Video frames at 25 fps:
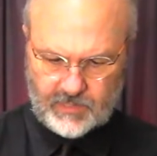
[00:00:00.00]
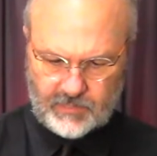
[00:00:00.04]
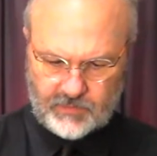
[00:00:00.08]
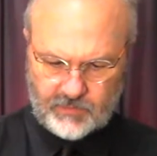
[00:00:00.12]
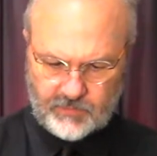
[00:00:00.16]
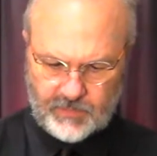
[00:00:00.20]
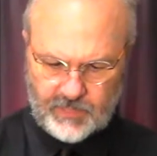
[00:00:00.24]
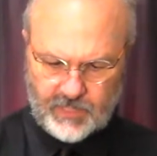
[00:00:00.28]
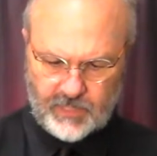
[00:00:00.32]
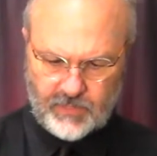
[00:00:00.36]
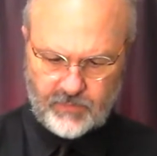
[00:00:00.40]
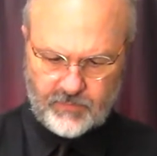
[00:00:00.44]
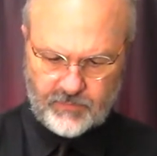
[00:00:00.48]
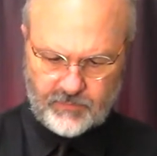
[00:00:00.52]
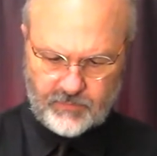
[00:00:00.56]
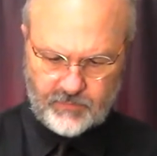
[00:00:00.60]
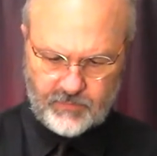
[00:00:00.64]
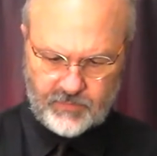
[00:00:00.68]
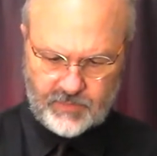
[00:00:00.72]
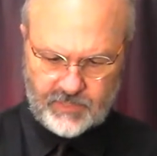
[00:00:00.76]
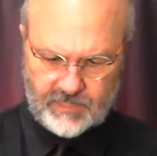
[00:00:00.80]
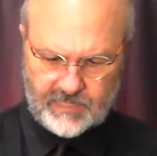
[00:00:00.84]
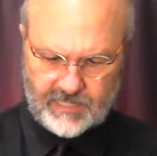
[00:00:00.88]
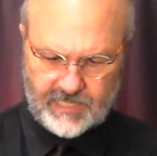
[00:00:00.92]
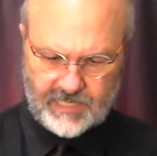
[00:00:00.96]
as we go through
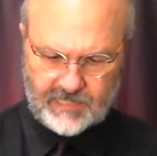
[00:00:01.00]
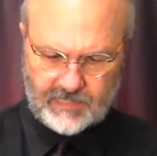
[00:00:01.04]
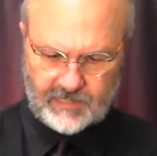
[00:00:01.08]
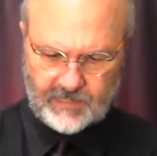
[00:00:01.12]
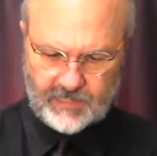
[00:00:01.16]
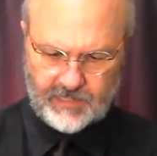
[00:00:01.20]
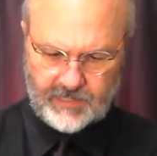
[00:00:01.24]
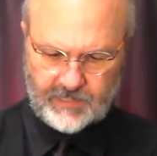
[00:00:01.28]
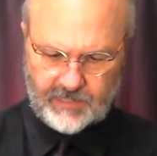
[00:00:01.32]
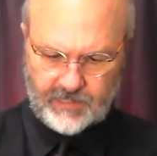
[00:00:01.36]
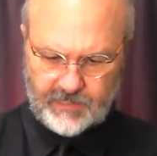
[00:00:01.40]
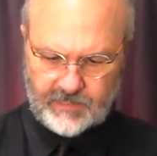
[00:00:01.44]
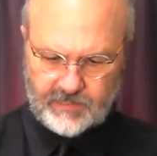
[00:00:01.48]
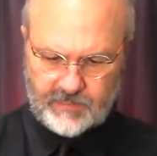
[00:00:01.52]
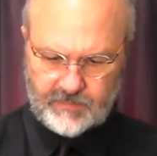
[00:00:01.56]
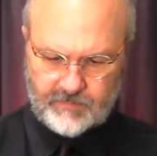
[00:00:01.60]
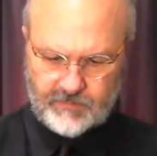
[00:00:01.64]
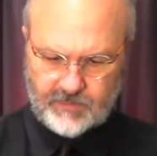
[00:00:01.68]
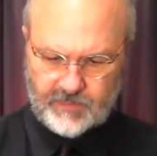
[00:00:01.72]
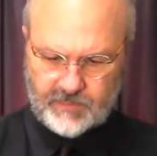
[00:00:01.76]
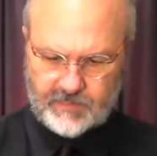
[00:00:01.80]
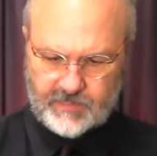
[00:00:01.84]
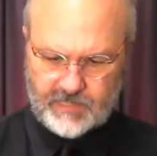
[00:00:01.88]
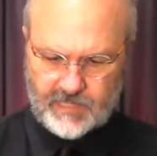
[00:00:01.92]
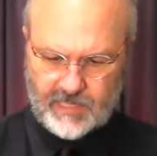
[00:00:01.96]
the deck like this,
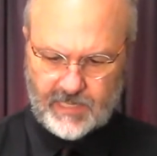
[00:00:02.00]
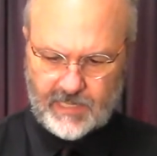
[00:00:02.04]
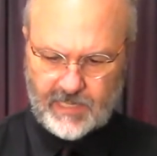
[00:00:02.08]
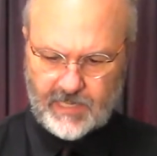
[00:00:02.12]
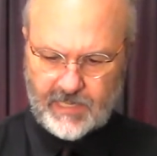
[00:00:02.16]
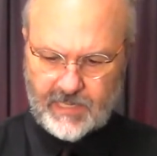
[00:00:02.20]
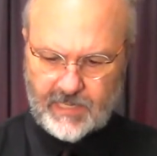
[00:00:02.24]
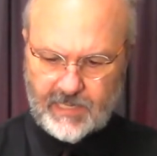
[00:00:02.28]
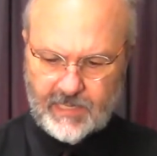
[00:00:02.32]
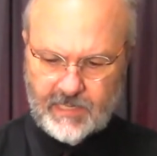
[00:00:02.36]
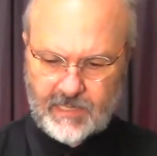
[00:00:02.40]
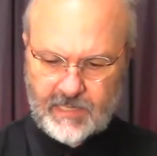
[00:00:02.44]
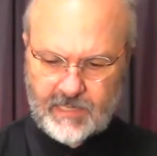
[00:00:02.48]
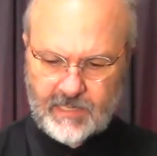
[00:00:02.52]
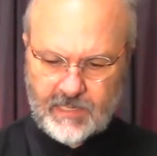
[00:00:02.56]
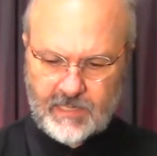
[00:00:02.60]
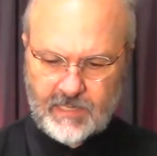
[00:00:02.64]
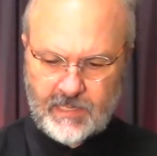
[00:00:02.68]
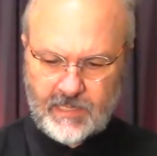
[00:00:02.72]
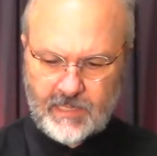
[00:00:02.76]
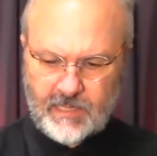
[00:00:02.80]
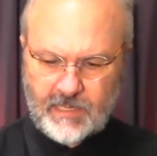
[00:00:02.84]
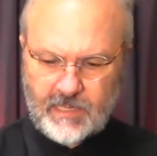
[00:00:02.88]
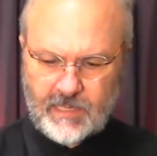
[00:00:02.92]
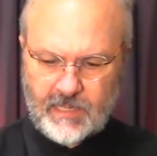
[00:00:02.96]
I'm going to say,
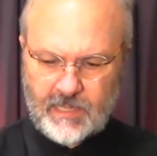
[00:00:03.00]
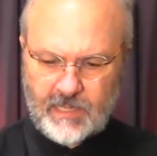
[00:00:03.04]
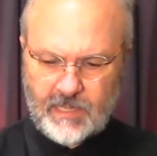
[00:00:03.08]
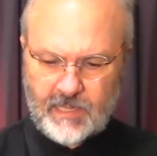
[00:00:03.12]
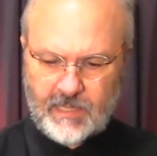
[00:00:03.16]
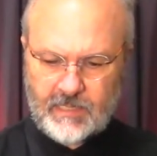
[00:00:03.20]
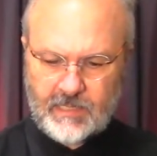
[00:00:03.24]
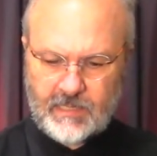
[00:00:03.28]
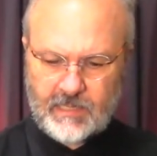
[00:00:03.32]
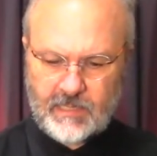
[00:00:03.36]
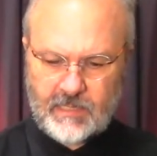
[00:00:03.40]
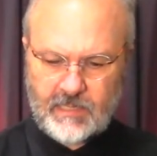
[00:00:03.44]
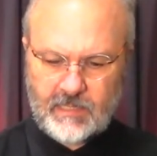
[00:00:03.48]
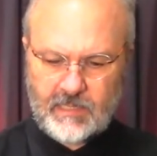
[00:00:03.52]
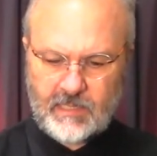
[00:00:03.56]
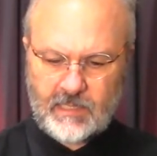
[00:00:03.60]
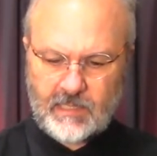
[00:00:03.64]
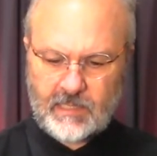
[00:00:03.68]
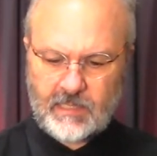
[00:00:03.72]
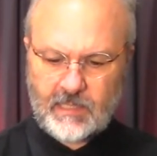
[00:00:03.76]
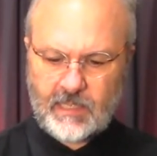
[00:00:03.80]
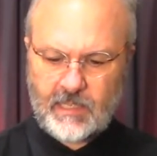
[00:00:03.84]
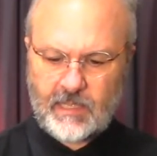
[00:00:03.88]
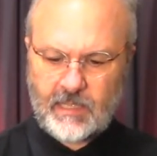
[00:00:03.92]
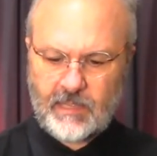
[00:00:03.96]
I
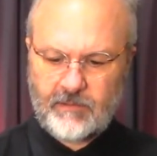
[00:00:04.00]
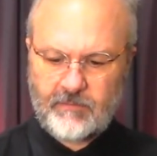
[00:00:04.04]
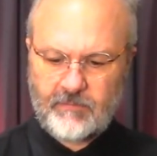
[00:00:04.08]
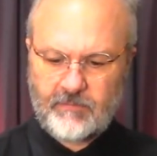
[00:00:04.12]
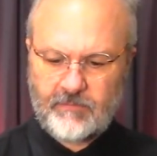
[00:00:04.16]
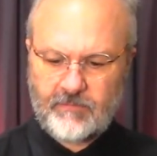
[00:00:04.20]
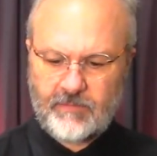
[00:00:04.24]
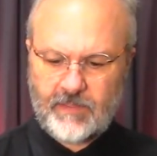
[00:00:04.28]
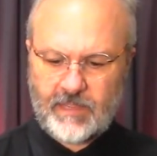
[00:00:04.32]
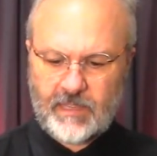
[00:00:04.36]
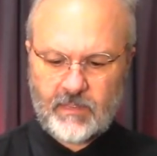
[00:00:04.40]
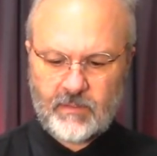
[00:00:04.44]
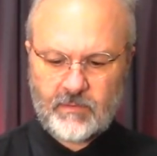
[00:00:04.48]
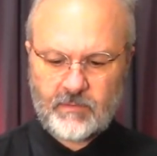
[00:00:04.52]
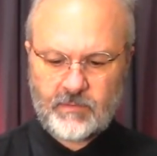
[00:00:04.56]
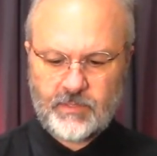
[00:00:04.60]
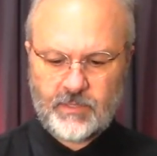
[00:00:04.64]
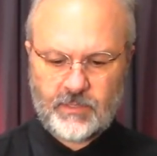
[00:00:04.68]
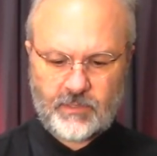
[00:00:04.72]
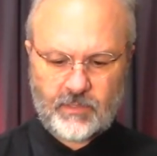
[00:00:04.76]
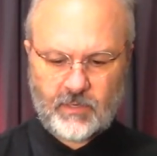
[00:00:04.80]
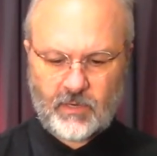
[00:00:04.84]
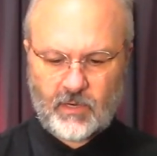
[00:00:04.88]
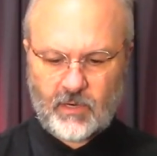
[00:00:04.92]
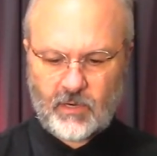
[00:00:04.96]
think I found
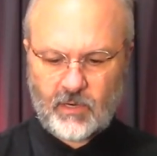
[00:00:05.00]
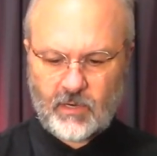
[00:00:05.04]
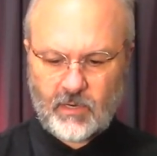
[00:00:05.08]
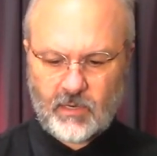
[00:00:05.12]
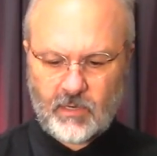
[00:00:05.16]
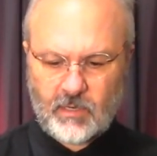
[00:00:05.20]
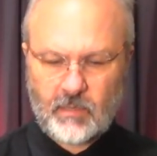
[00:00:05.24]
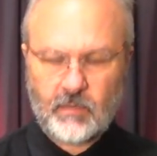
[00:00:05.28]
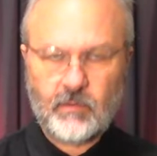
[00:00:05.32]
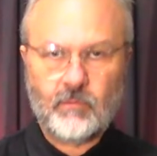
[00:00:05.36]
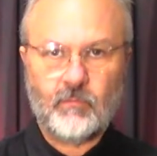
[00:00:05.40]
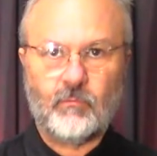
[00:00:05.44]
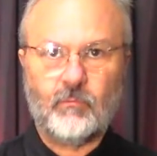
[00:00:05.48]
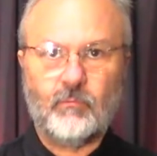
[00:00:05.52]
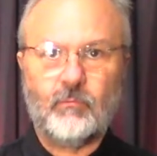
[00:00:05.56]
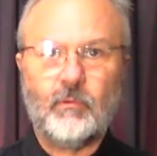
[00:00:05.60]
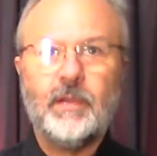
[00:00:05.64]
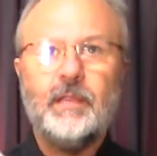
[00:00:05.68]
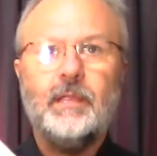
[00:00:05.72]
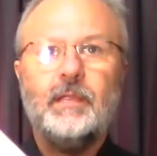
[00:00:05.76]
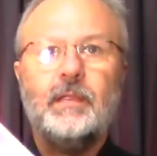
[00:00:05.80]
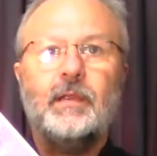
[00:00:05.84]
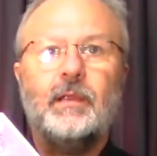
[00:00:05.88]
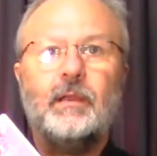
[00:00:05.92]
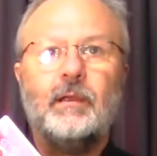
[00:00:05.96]
your card
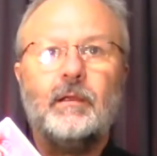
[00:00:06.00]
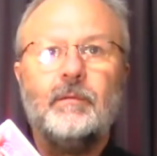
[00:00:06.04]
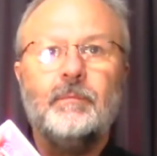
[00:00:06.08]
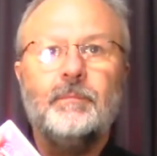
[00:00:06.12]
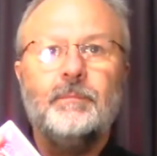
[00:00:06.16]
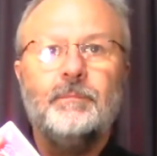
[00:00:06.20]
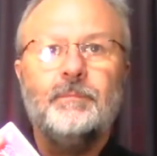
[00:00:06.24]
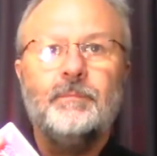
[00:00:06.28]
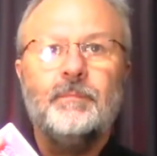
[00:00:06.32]
right here.